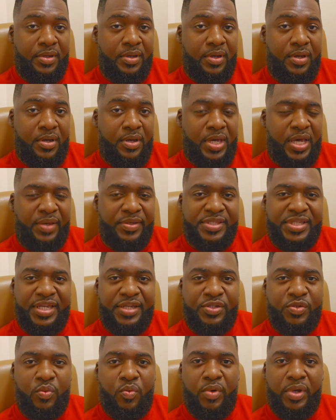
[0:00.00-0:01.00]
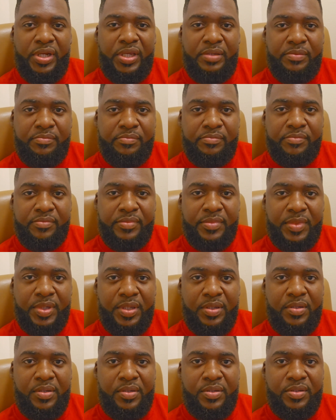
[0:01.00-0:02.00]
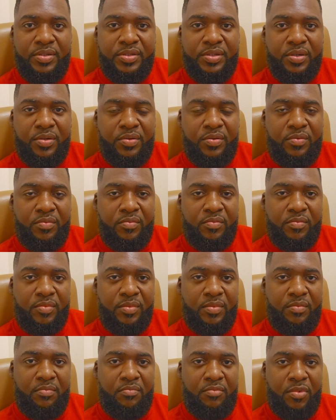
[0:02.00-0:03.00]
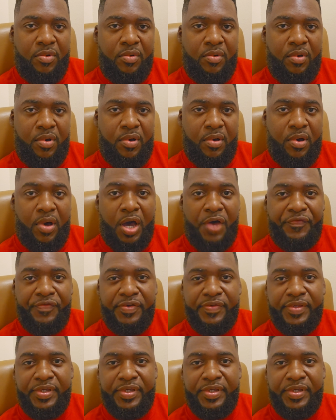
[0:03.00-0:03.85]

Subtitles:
I'll say 20. So off of the